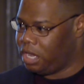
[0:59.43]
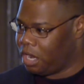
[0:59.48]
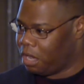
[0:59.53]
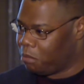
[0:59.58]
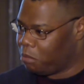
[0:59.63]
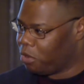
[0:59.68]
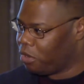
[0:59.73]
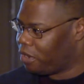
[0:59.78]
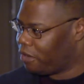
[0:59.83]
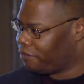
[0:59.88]

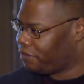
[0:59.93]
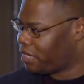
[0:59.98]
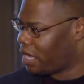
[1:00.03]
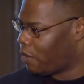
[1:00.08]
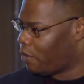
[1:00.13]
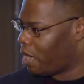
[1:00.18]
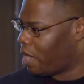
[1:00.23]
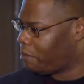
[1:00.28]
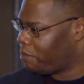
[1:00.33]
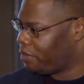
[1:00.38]
number of
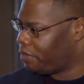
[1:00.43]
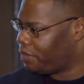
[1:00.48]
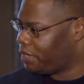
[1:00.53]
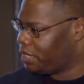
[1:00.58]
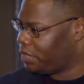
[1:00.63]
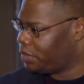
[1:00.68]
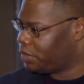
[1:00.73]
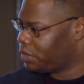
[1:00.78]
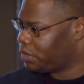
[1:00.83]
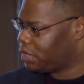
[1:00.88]

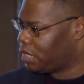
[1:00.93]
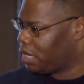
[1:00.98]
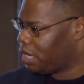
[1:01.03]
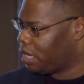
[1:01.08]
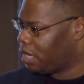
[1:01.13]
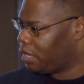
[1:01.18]
tauopathies